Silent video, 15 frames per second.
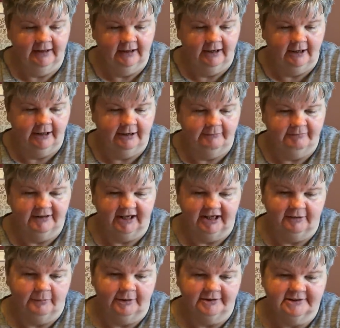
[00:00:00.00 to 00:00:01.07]
that
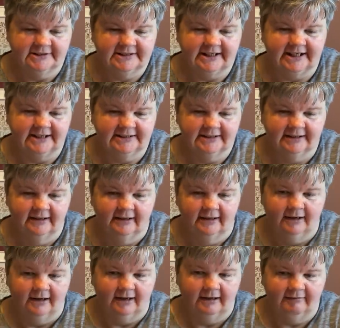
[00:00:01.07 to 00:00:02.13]
you wanted,
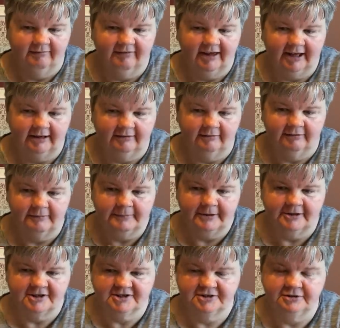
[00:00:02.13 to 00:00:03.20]
and then the
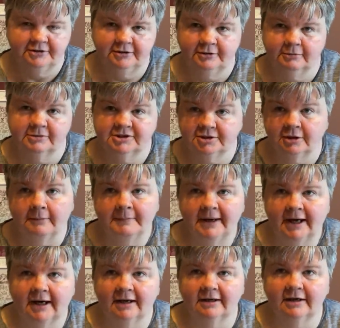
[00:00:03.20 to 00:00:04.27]
person who was your
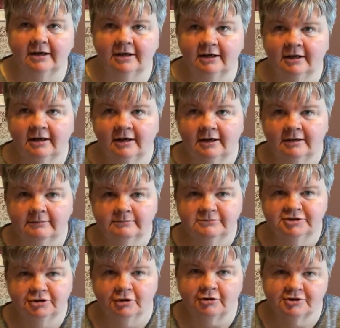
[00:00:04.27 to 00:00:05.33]
partner
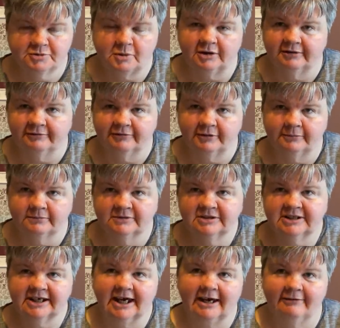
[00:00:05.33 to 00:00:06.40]
chose one of them
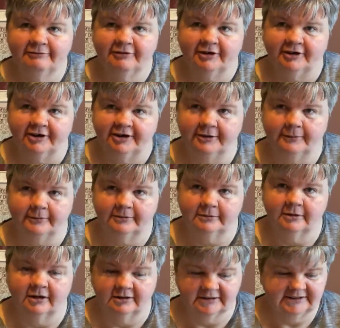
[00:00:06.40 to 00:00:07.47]
to get for you
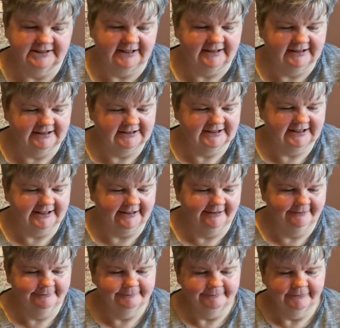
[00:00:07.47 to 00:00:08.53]
and send it to
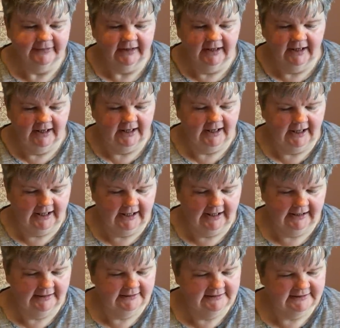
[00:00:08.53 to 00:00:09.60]
you.
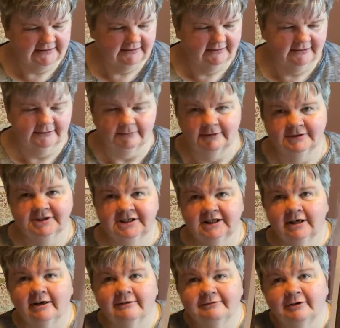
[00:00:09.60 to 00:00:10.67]
And the one she
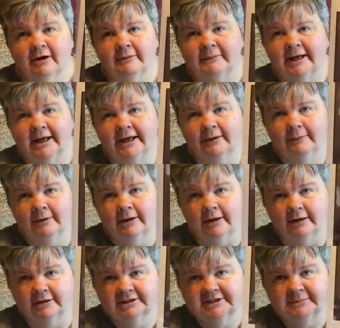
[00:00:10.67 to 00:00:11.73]
got for me
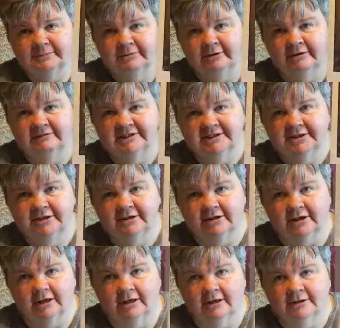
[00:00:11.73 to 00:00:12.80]
was the Prairie
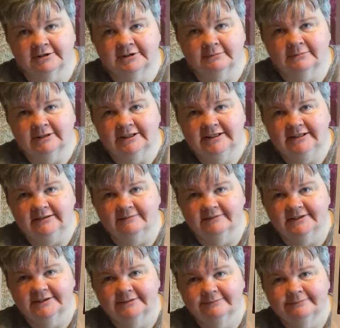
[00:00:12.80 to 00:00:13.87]
Schooler Autumn
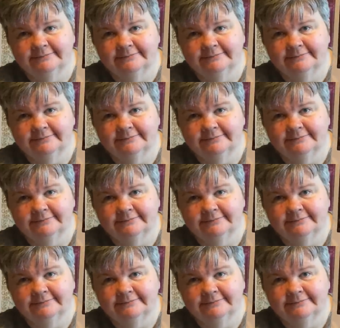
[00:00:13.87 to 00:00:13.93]
Leaves.